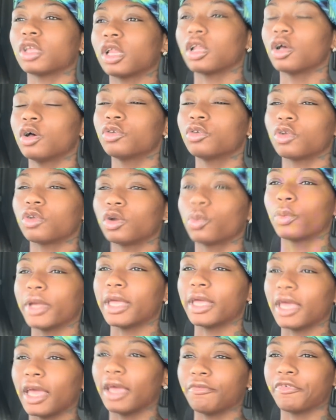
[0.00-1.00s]
closed on the
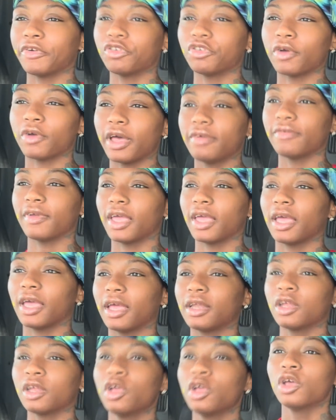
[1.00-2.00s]
weekend for
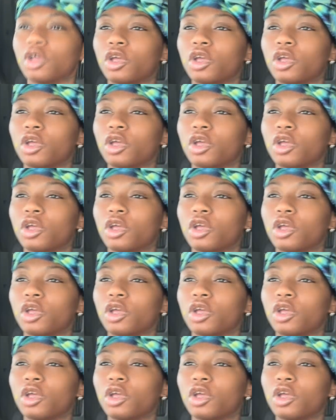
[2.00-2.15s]
drive-in.